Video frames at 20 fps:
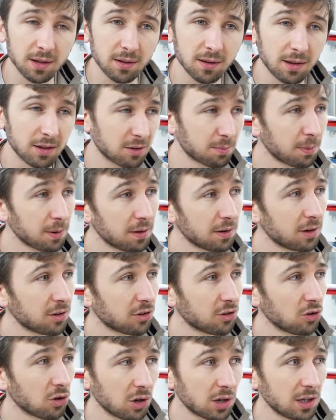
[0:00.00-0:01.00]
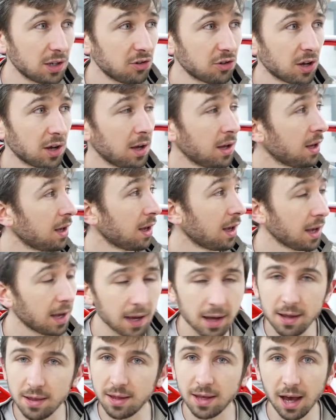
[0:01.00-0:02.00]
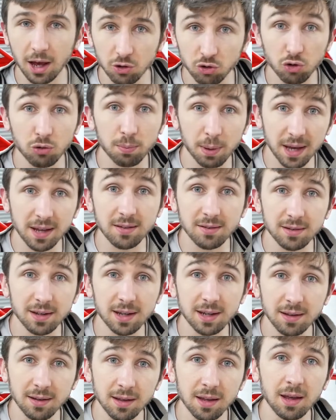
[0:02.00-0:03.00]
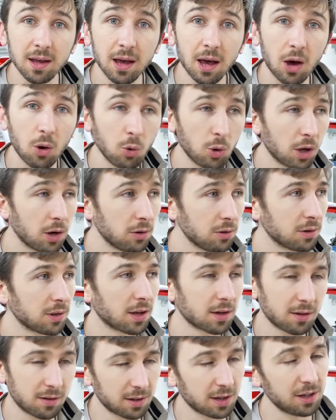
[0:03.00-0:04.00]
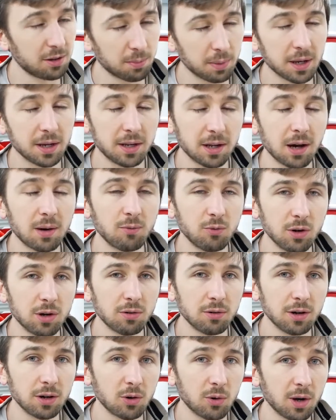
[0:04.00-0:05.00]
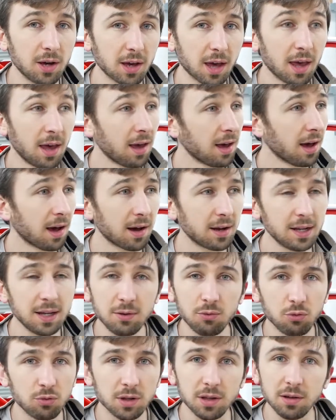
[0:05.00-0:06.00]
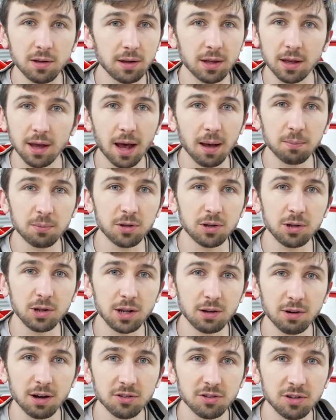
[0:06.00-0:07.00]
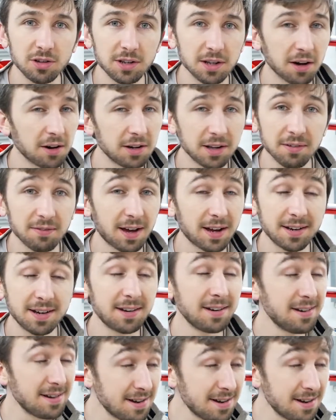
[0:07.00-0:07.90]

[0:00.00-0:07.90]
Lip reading: experience and knowledge in the actual painting, although, like I say, he's picking it up real quick. And he absolutely rescued it. I'd have had